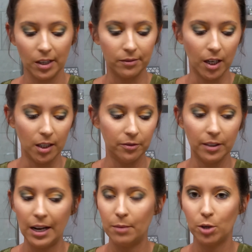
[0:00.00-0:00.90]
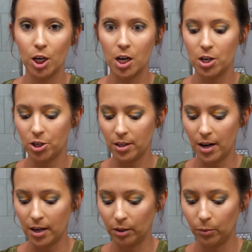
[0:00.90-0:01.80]
I've got a flat brush
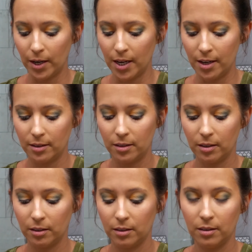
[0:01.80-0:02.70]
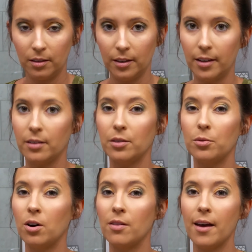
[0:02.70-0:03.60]
that I could wet and
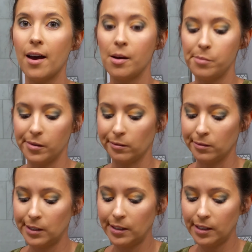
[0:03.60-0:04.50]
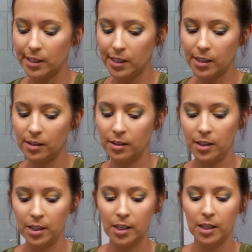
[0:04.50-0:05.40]
do all that, but really,
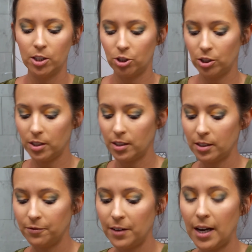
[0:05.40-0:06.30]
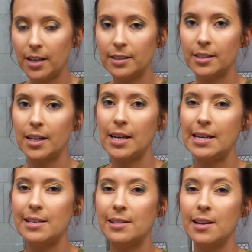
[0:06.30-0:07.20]
it's just as fast,
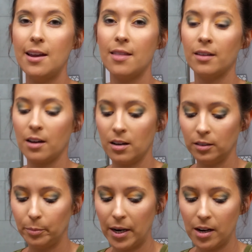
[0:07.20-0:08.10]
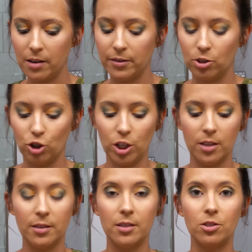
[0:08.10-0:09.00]
easy, and the color payoff is
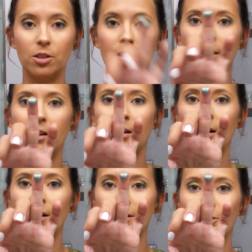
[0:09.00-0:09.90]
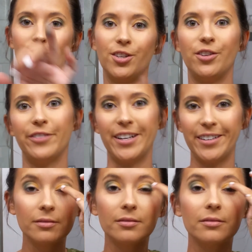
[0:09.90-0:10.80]
just as good using your finger.